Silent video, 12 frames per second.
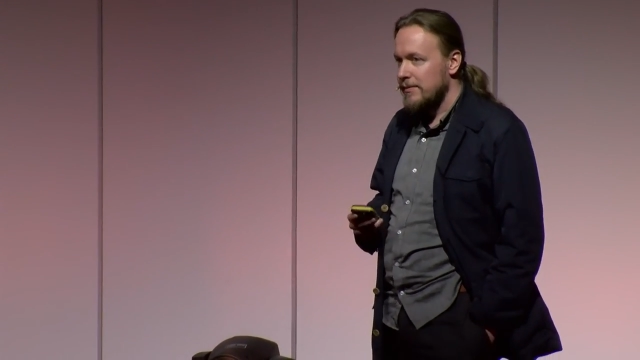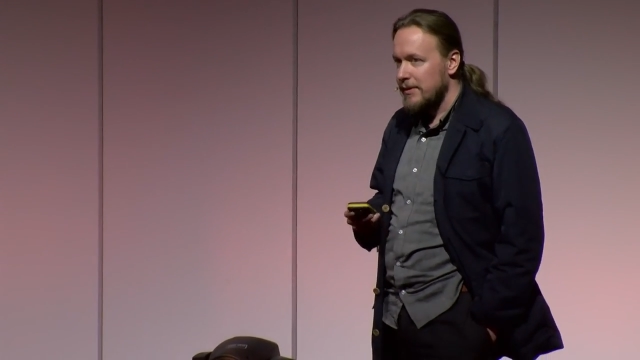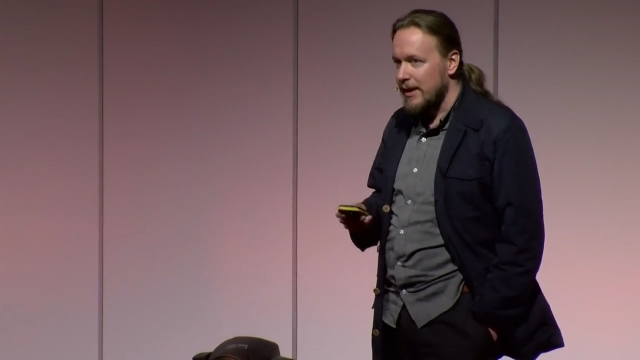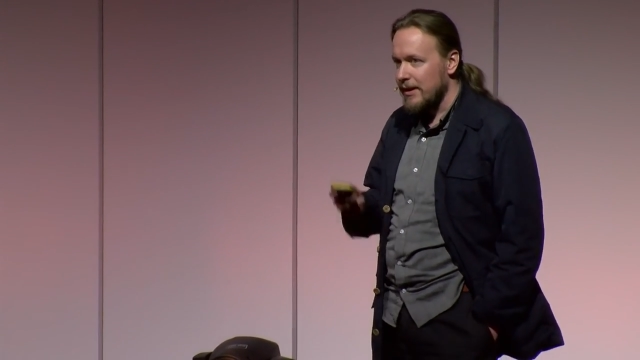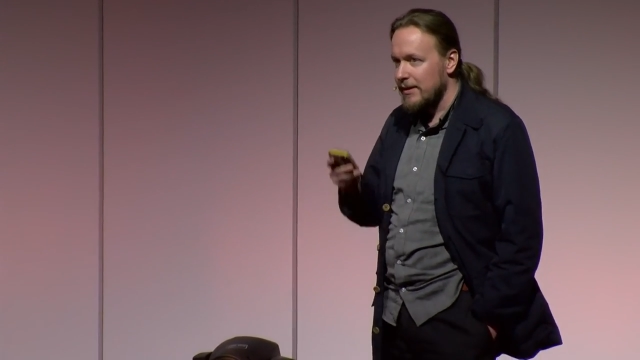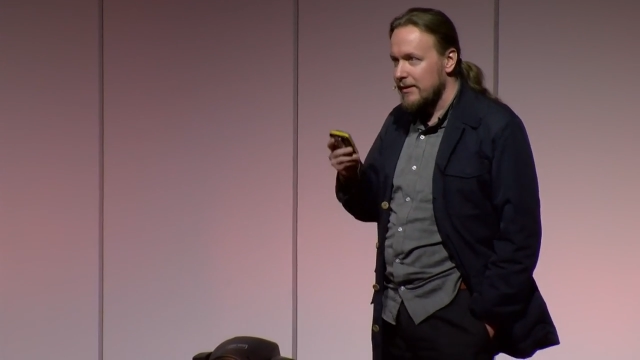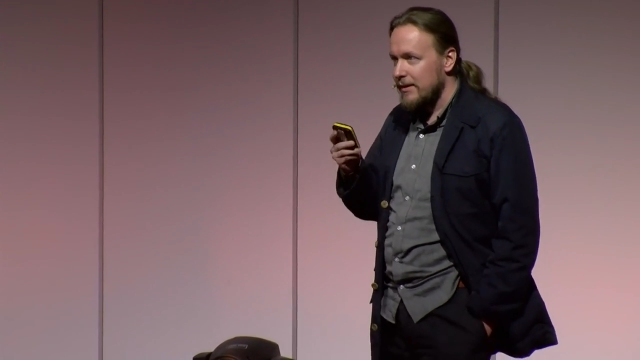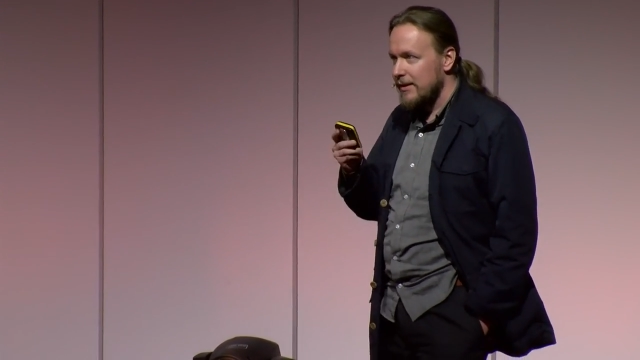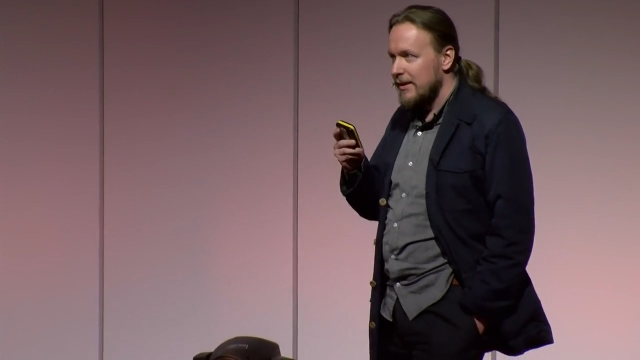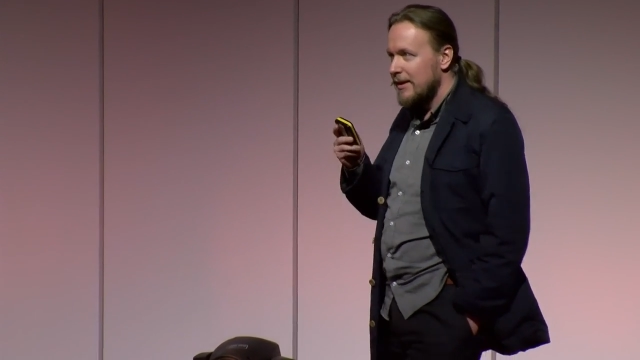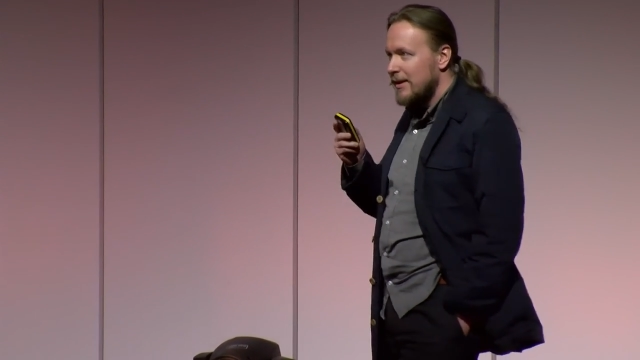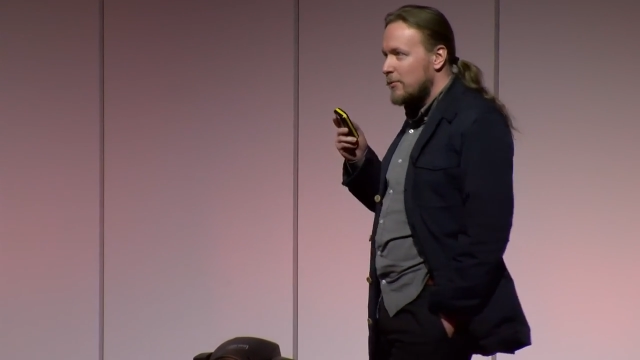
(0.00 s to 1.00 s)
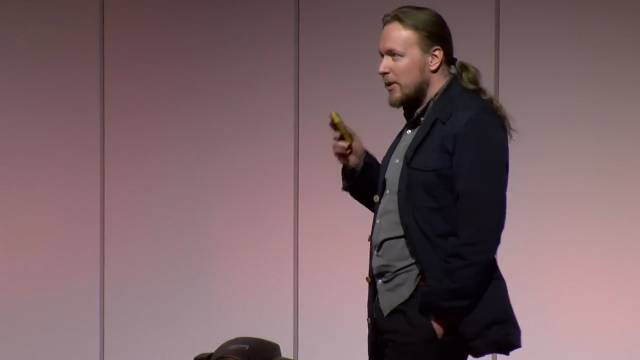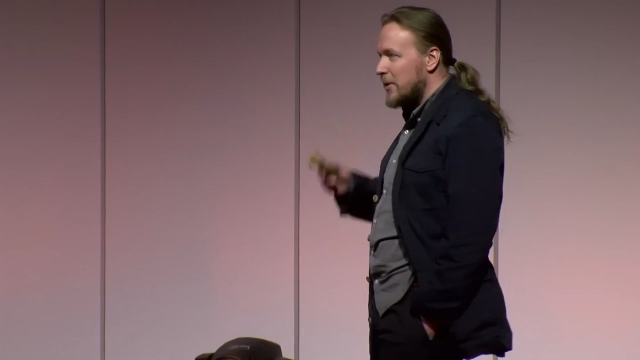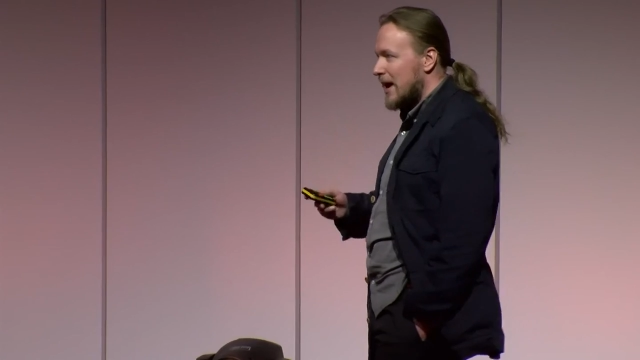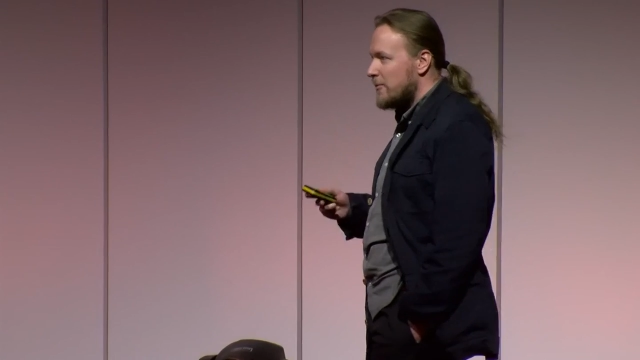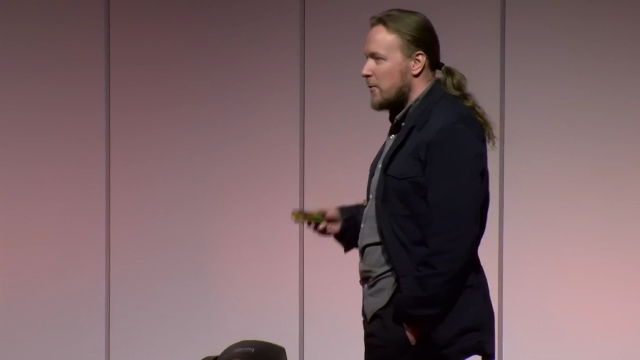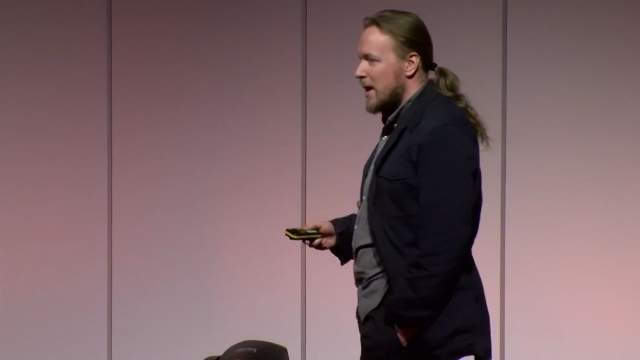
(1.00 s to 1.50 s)
Like, when you
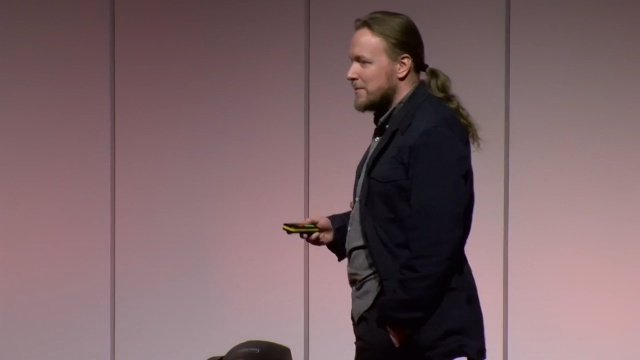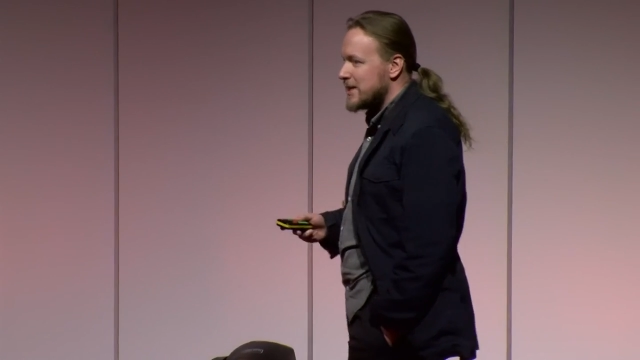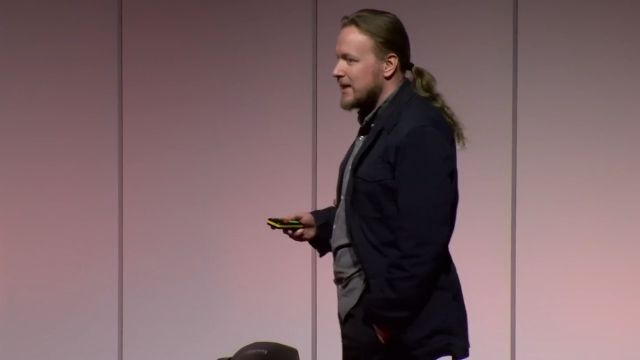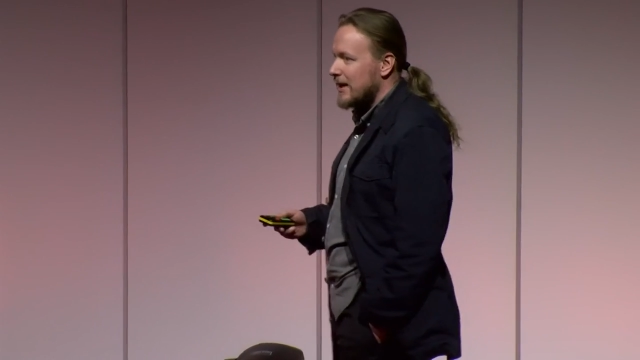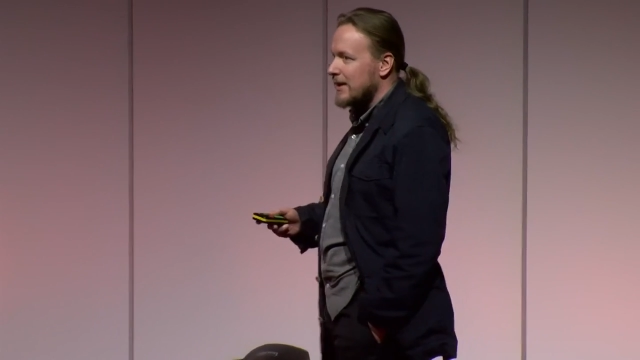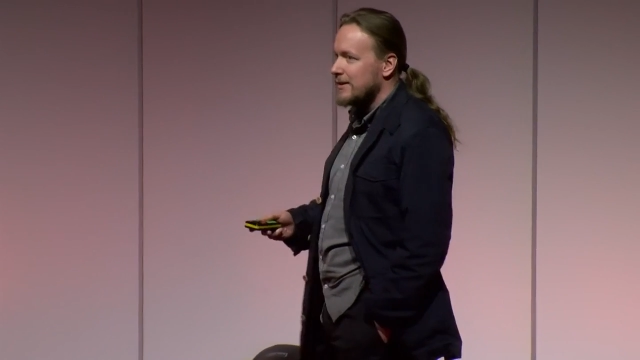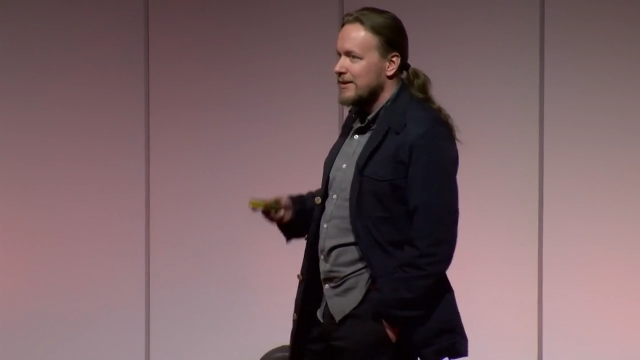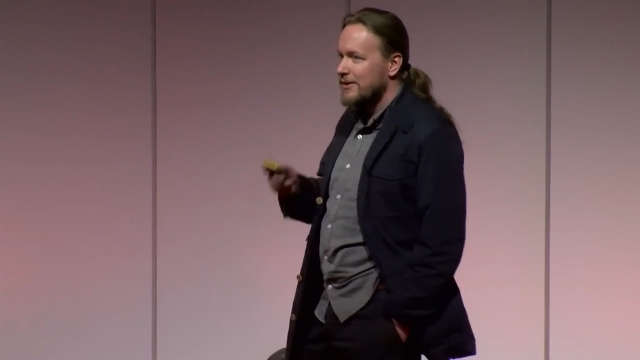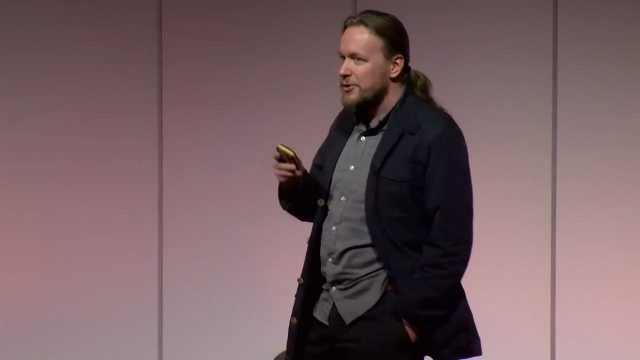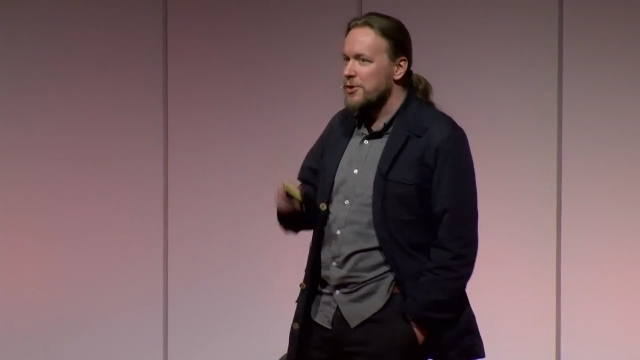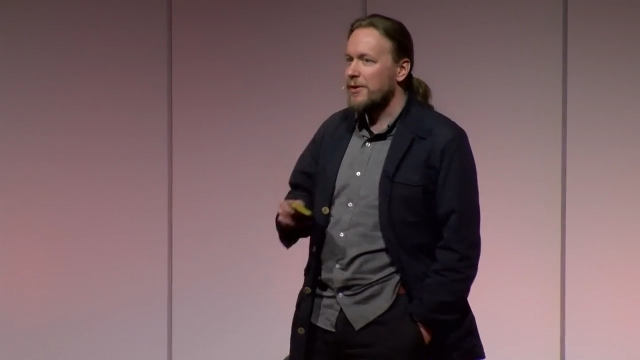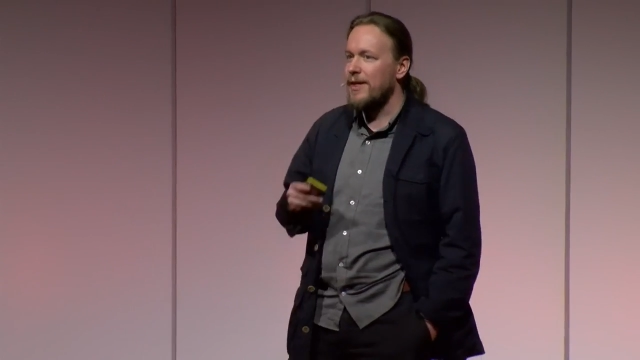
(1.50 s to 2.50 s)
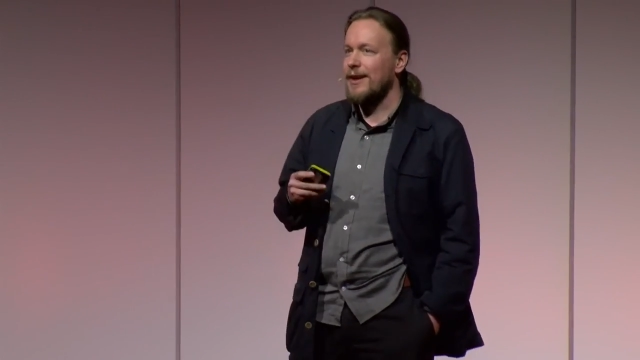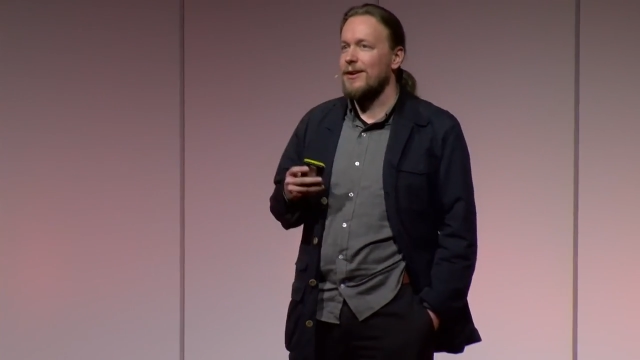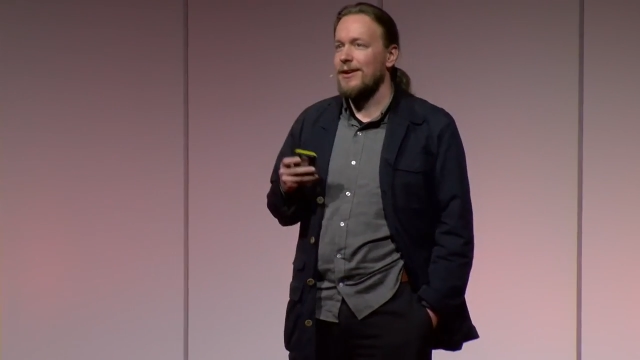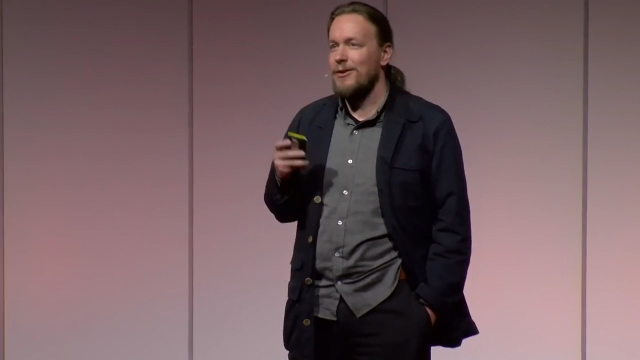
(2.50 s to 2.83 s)
have a website, you should think,